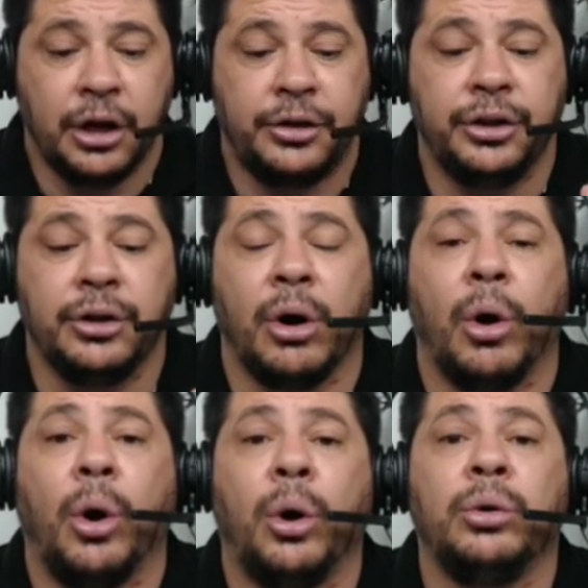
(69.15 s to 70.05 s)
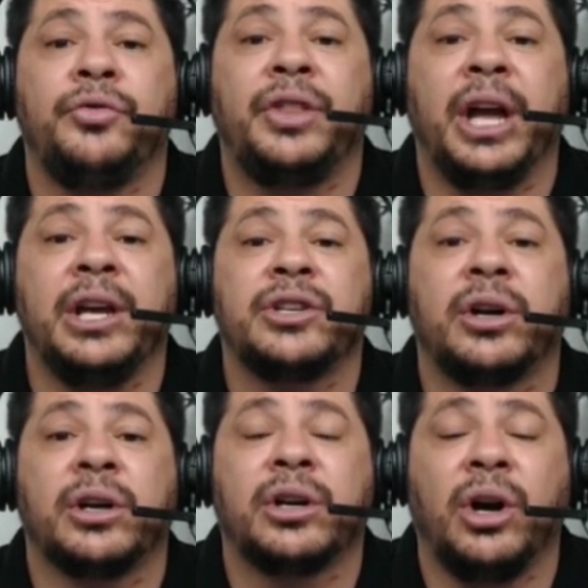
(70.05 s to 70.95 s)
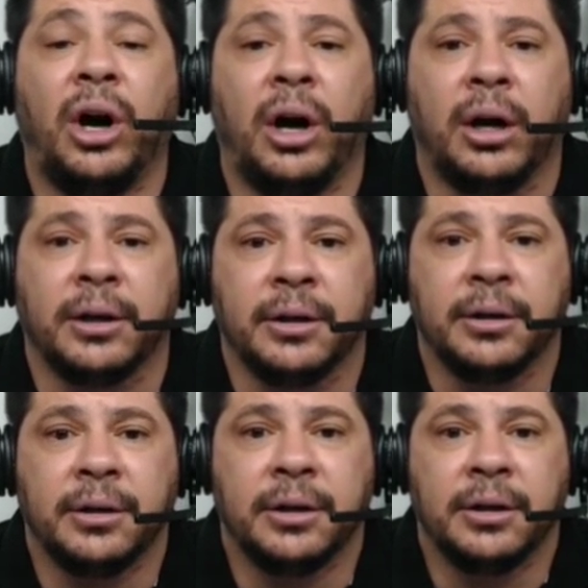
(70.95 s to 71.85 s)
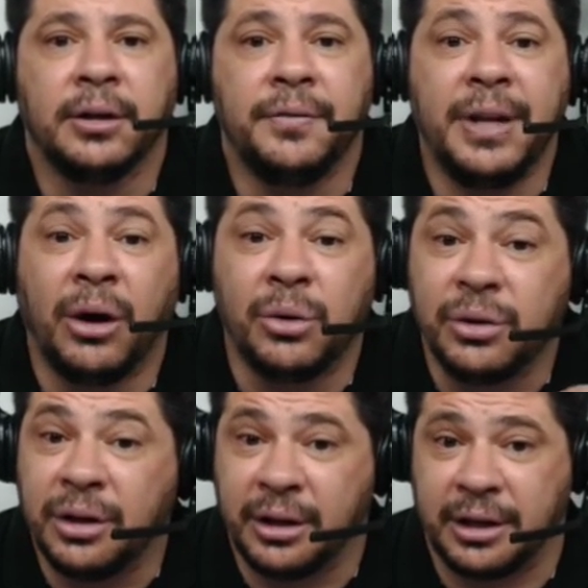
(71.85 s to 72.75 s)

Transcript: The old things are gone. Now,